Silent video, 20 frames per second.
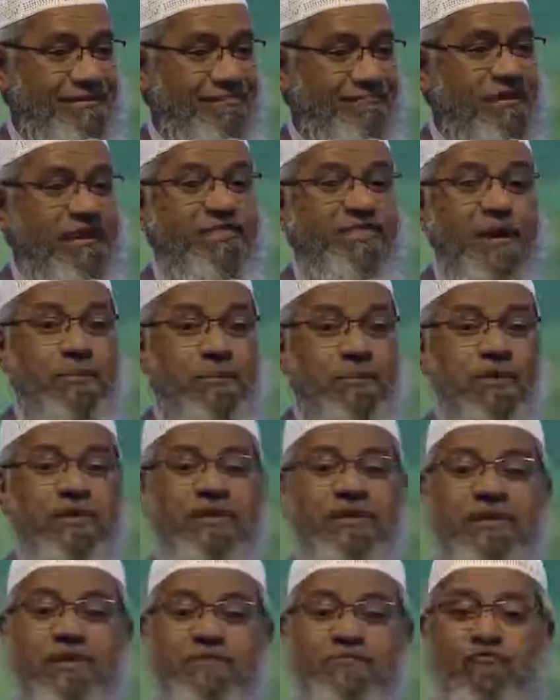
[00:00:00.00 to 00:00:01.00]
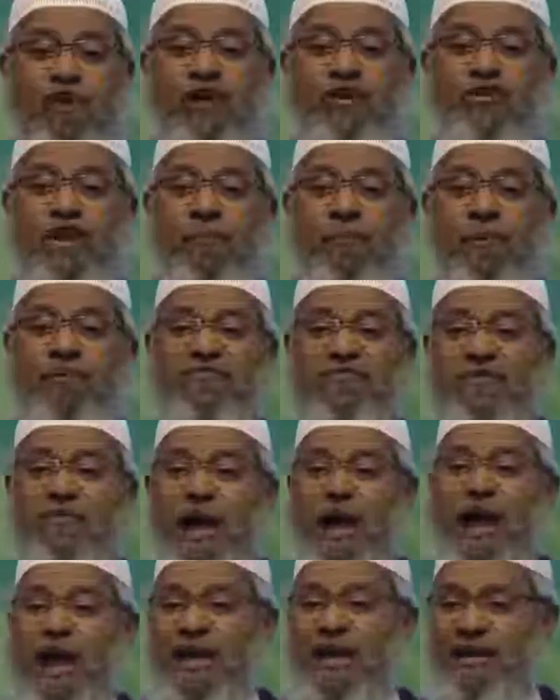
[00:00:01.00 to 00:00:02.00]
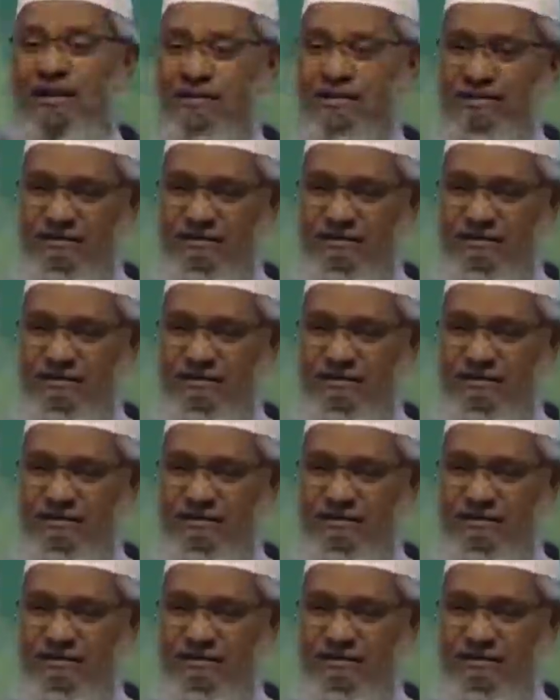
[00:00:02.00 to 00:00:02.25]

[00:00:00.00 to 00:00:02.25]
when the Muslims were on top of the world.